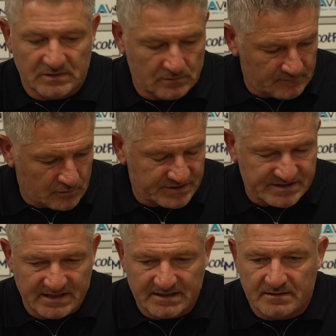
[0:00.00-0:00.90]
You know, I've got to
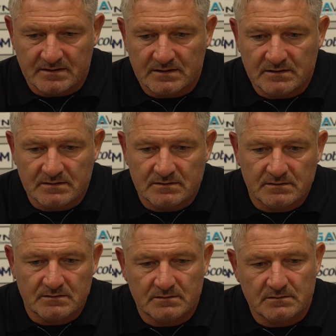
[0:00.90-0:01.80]
say that
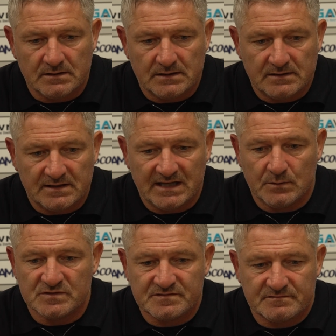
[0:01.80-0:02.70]
the
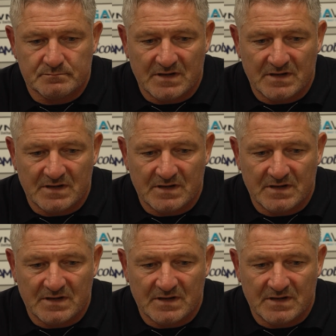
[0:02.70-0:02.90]
game was